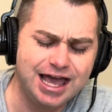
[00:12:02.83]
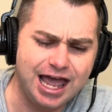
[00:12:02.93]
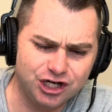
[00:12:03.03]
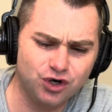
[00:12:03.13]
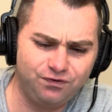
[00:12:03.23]

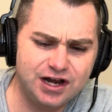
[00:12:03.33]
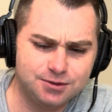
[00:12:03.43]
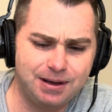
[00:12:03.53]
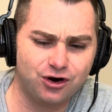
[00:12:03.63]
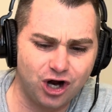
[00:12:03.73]
And she'll face
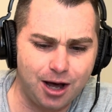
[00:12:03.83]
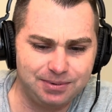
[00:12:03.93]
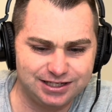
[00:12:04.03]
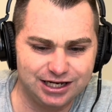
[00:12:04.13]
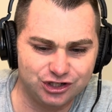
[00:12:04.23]
better
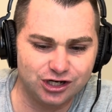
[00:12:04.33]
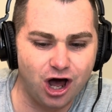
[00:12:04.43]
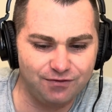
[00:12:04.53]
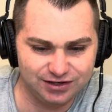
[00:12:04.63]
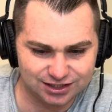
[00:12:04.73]
competition,
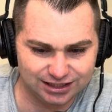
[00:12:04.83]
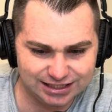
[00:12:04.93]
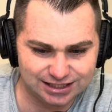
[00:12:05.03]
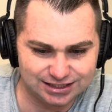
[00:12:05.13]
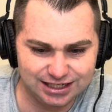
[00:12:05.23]
obviously,
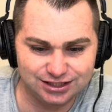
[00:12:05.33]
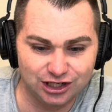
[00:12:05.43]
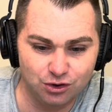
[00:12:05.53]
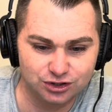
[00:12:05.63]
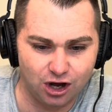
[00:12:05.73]
as the season
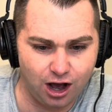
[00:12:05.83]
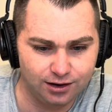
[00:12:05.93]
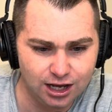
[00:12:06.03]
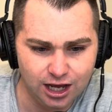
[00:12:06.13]
goes on.